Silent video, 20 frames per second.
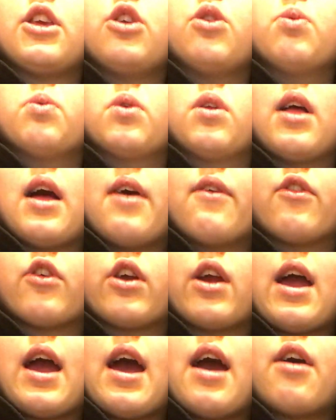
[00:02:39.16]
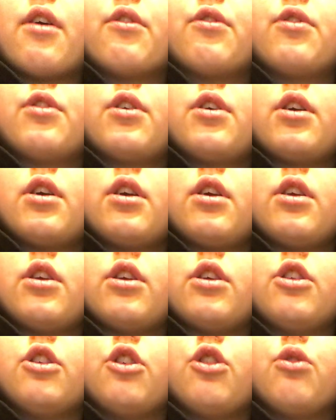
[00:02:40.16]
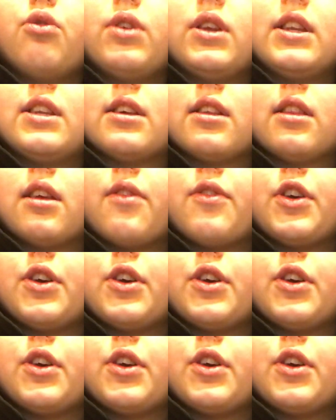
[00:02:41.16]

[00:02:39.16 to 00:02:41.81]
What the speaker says: you will ever have, and you need to love